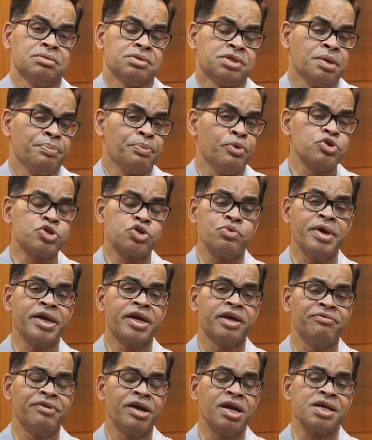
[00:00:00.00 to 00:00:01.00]
supposed to have
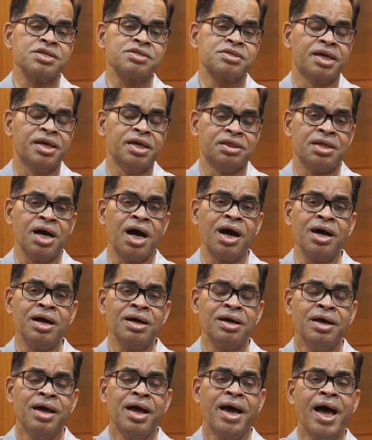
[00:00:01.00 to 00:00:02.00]
given us Gita
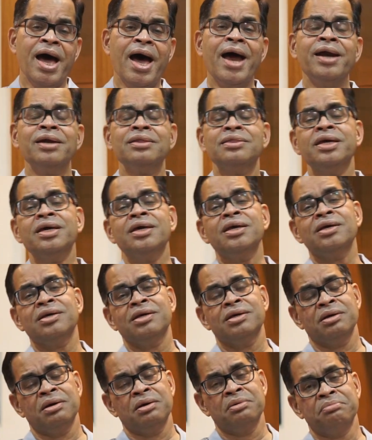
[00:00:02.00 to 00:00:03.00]
and
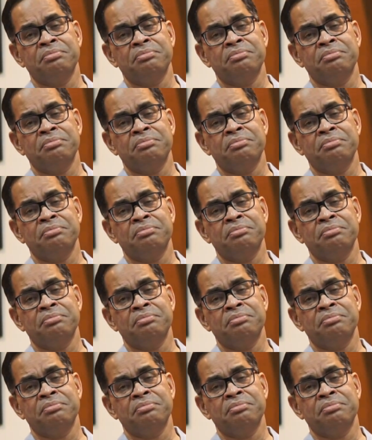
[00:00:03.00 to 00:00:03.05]
the